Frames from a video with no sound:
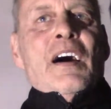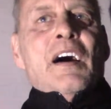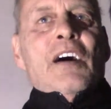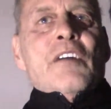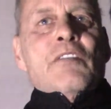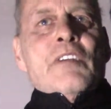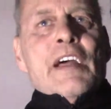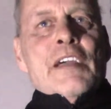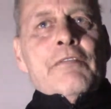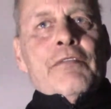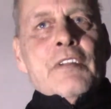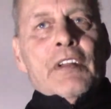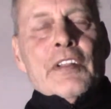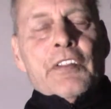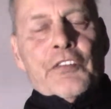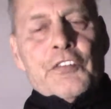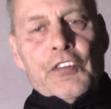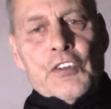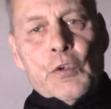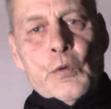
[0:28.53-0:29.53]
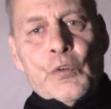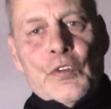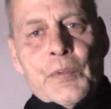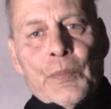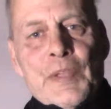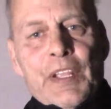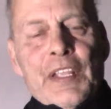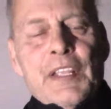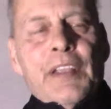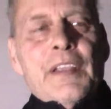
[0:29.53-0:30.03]
a rifle that's new to
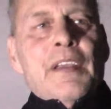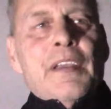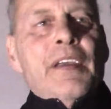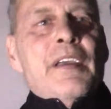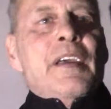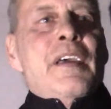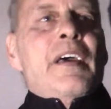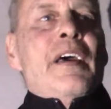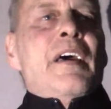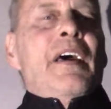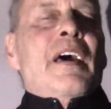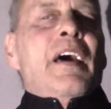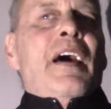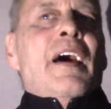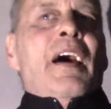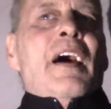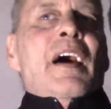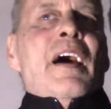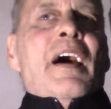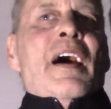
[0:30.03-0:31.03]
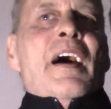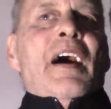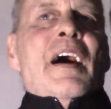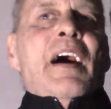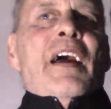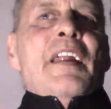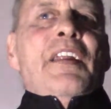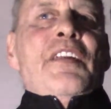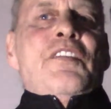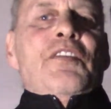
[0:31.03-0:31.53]
me,
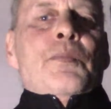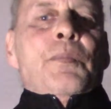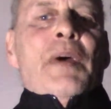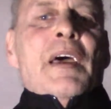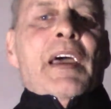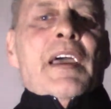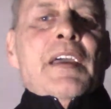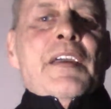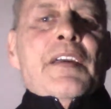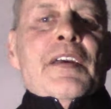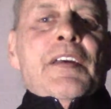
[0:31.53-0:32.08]
and it's my